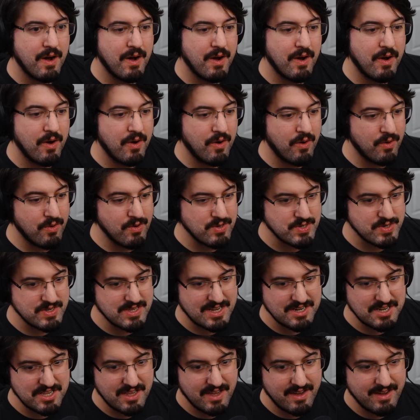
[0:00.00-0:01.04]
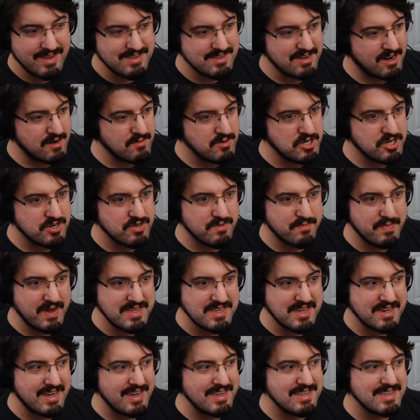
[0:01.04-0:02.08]
walk. Oh, so it's not... Yes, the Armiger, the
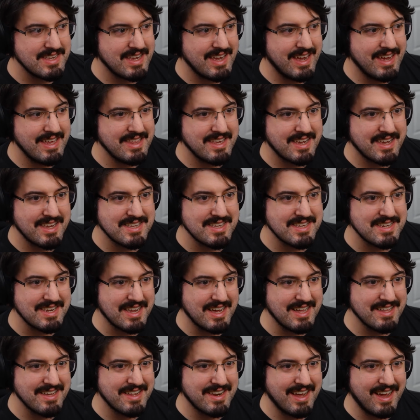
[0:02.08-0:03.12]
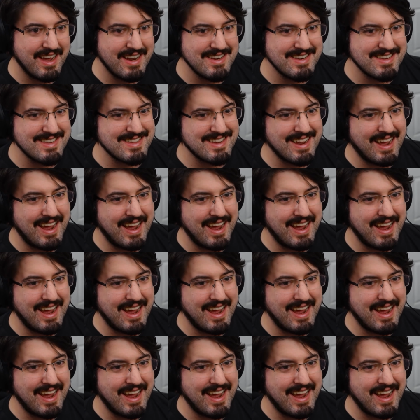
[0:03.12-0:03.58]
Basic Knights, and the Castellan. I